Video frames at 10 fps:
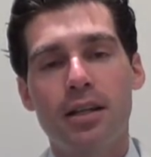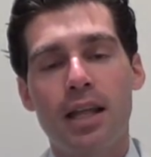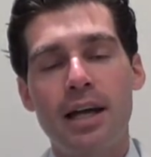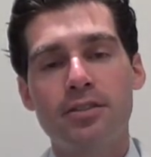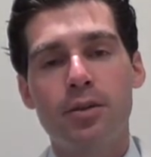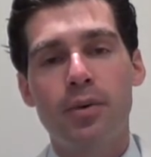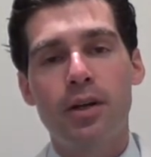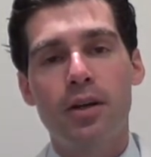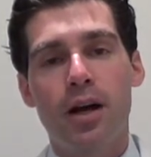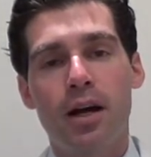
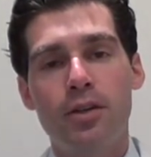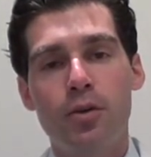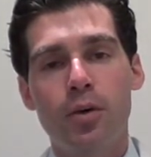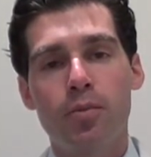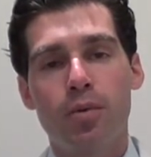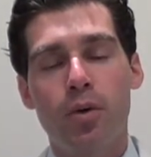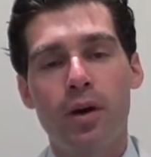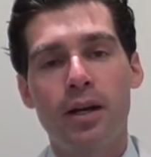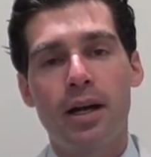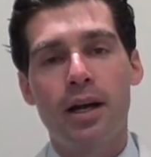Lastly, we do
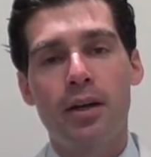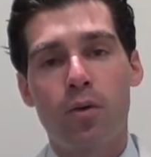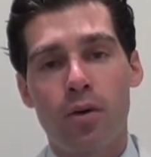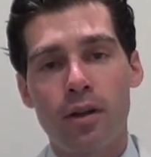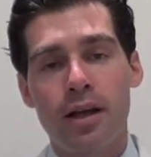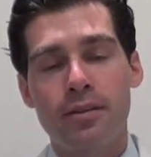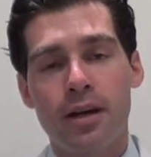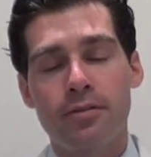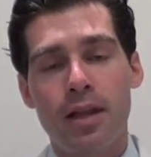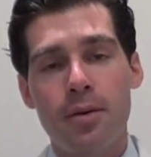employ oral
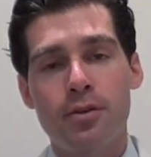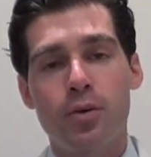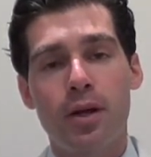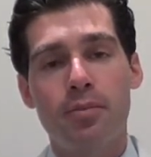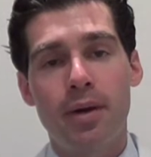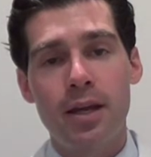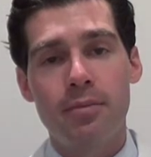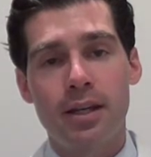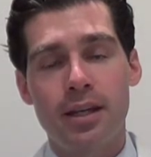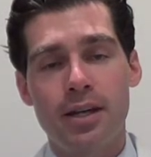anti-inflammatory and
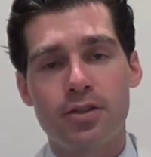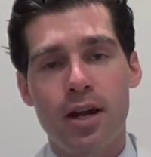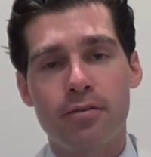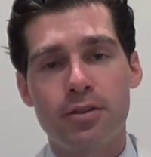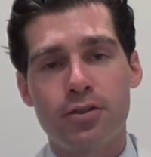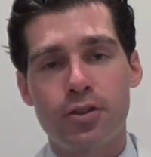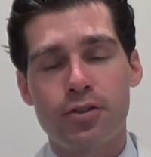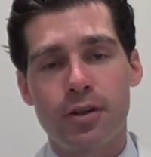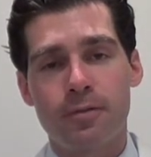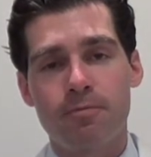pain medication after
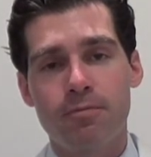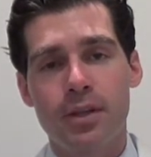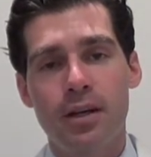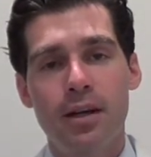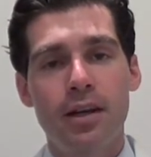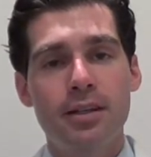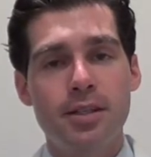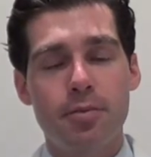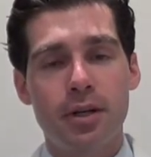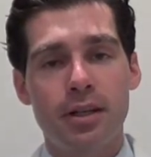surgery.
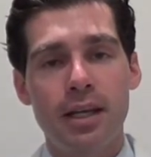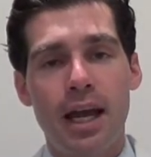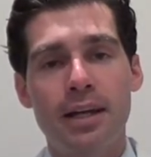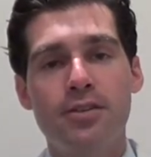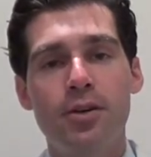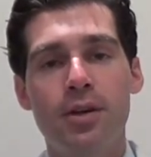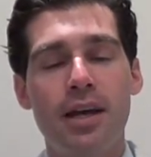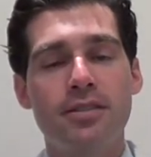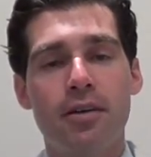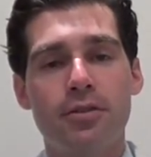Typically, at 2
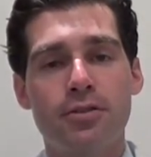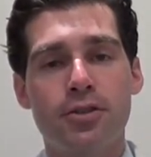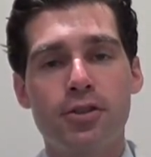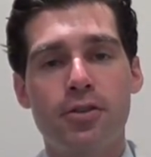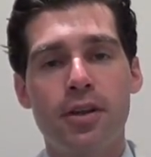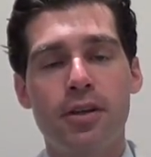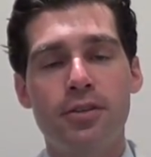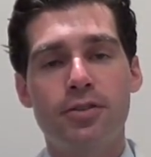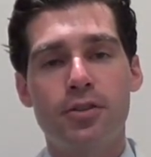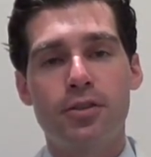days after surgery,
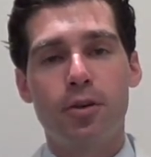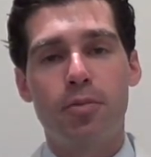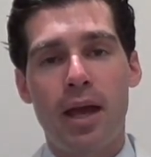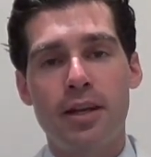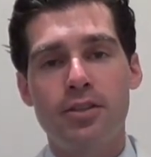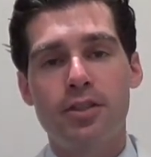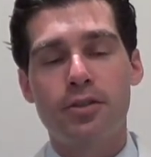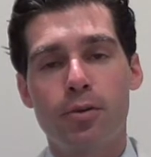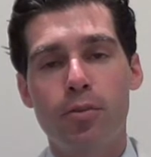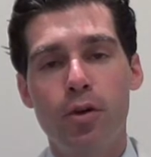the surgical bandage
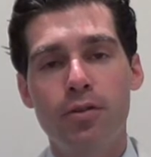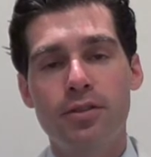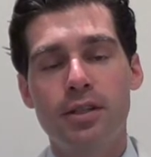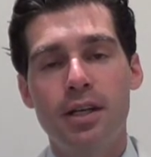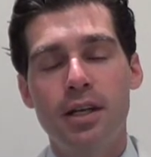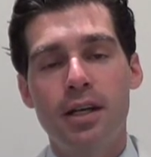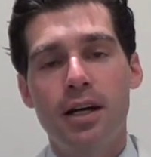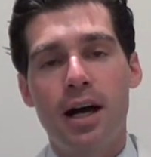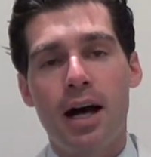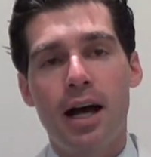removed
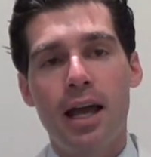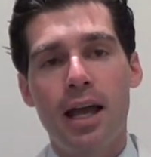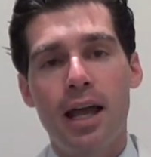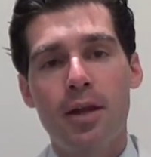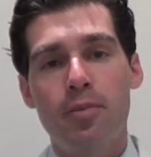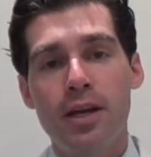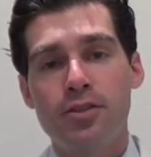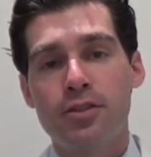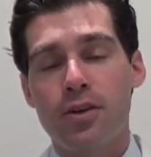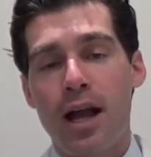and
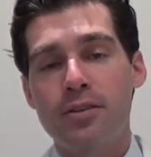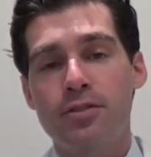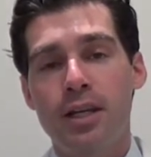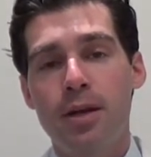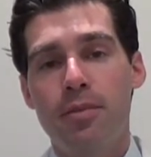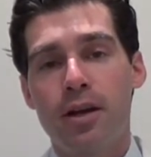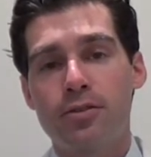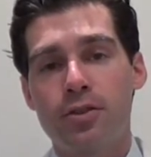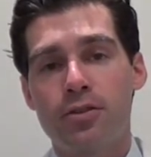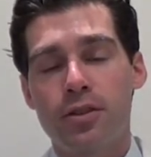patients are asked to keep their
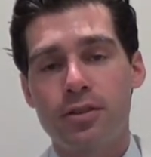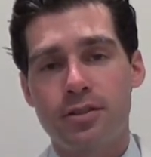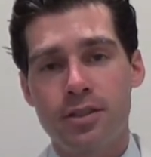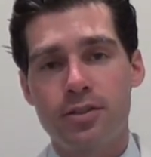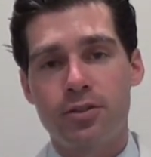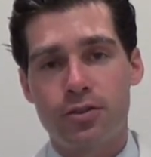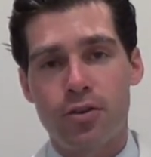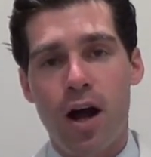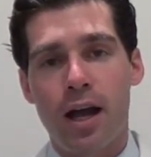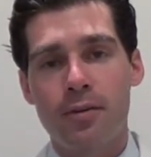surgical incisions
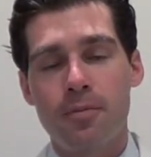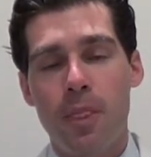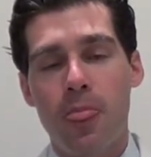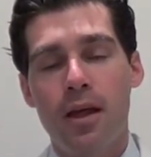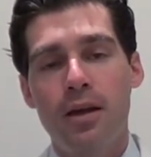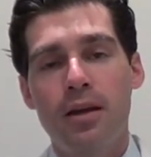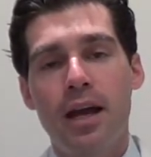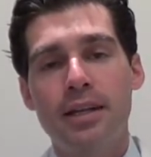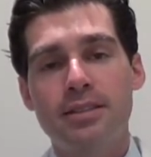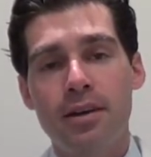dry.
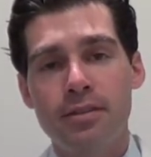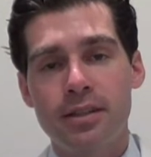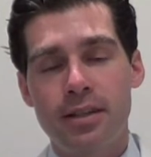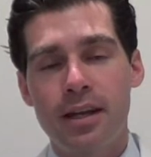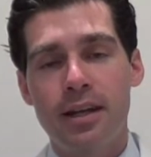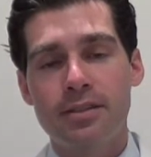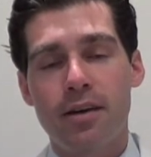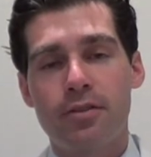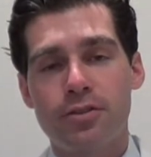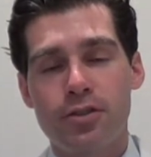At 7 to 10 days
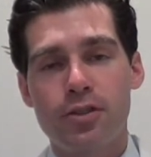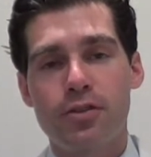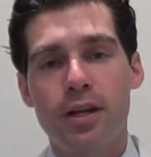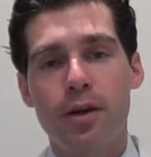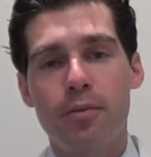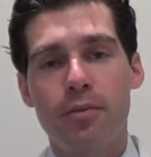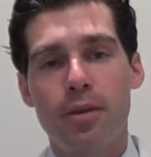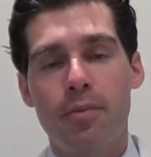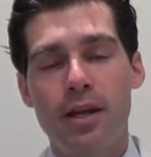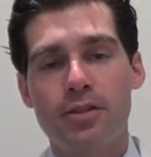after surgery,
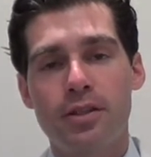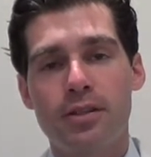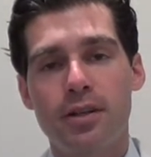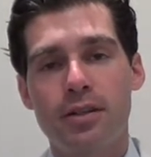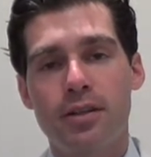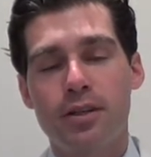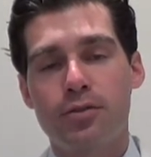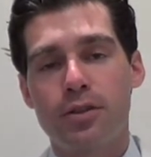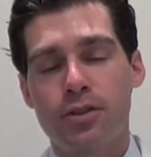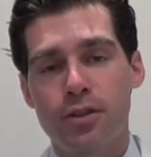the patient
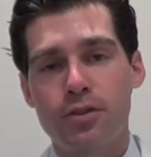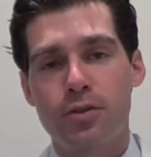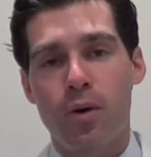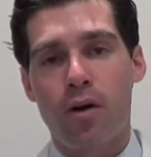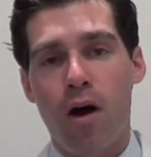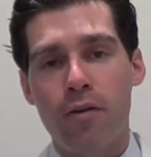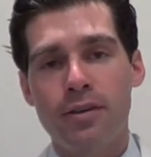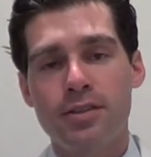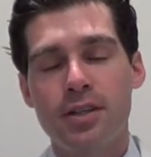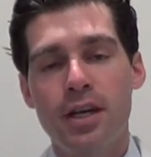does return to our
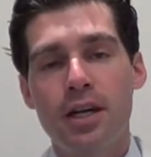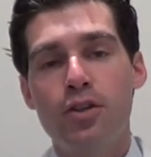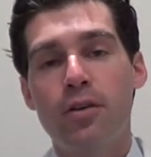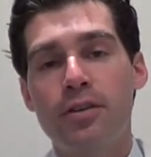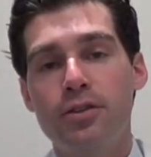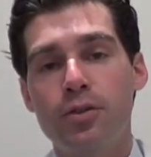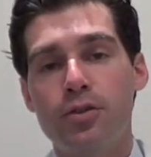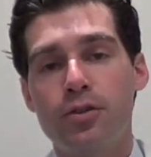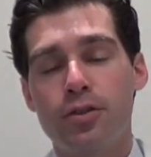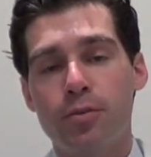office to have these
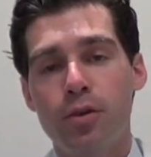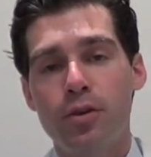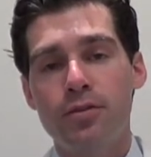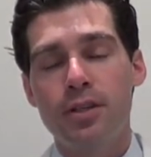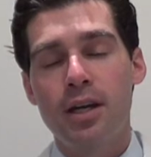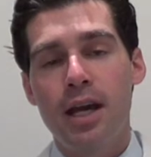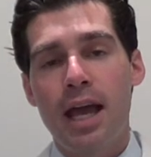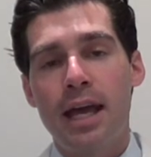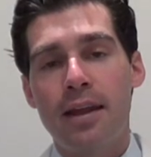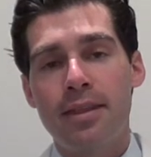sutures removed,
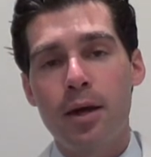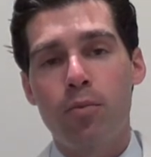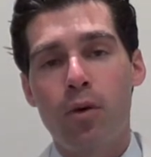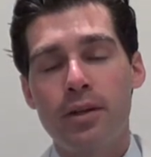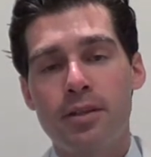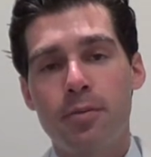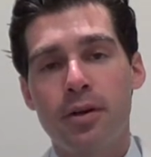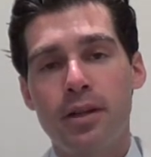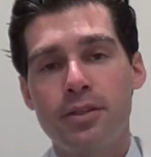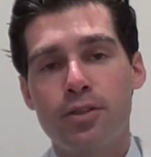and at that point
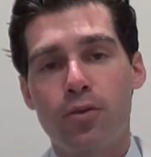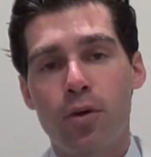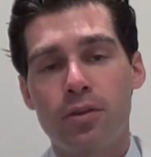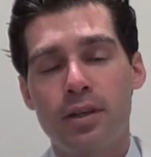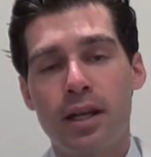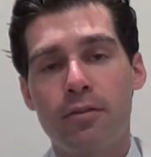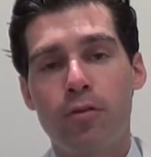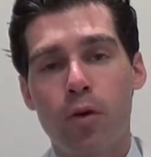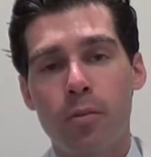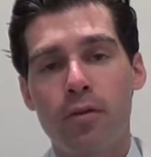typically is enrolled in a
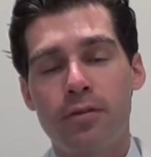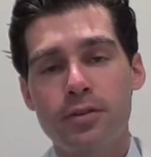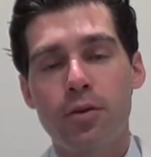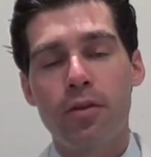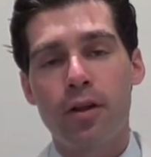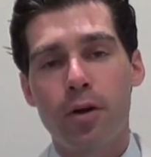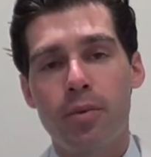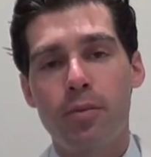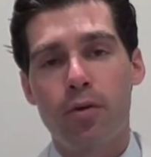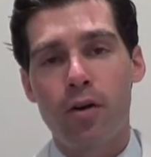formal physical
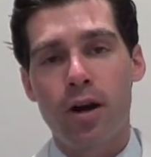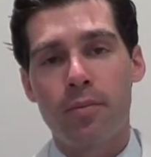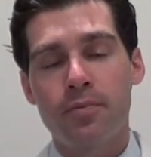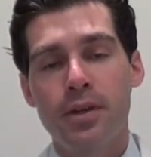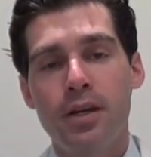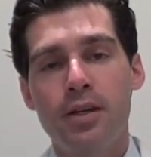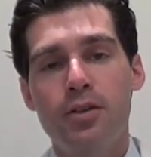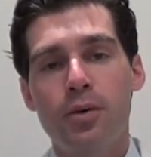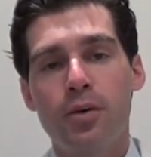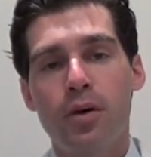therapy program
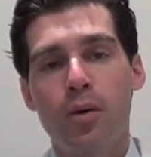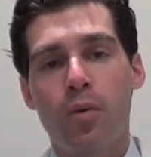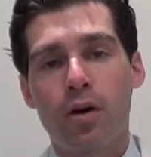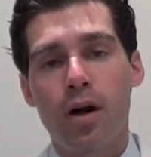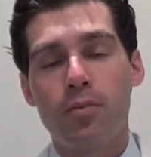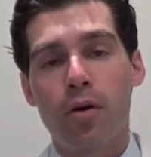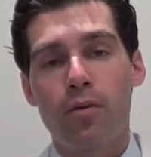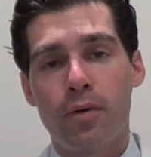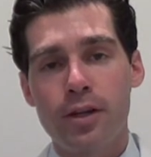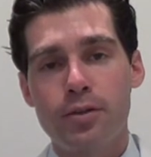to work on
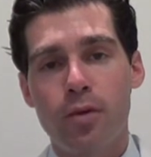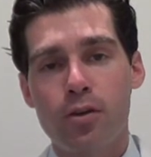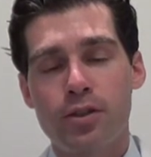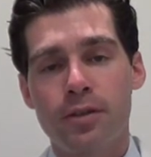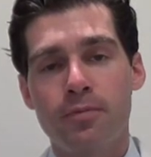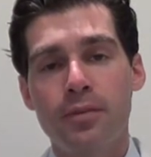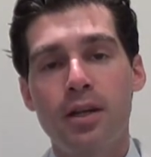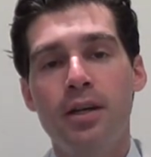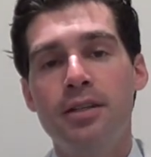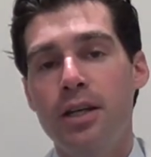both range of motion,
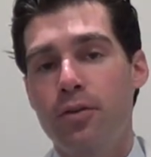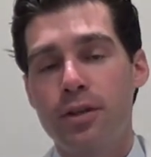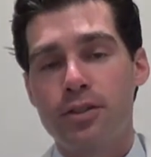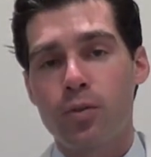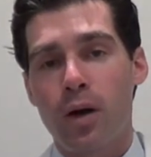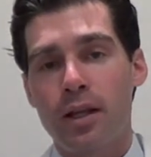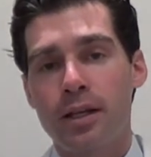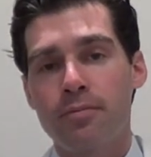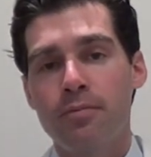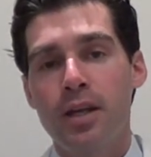decrease
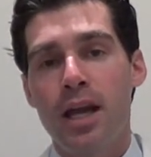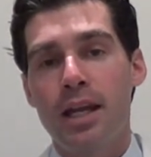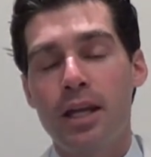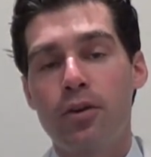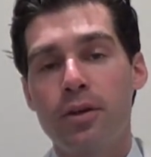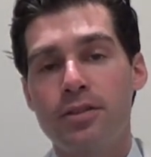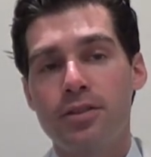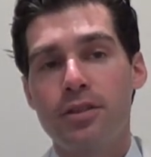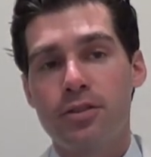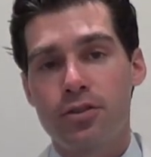swelling, and
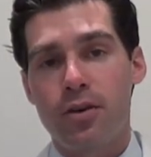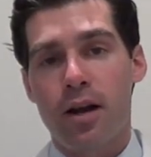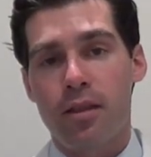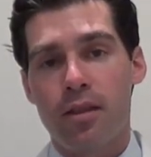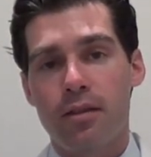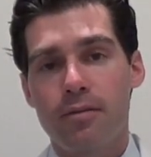increase strength.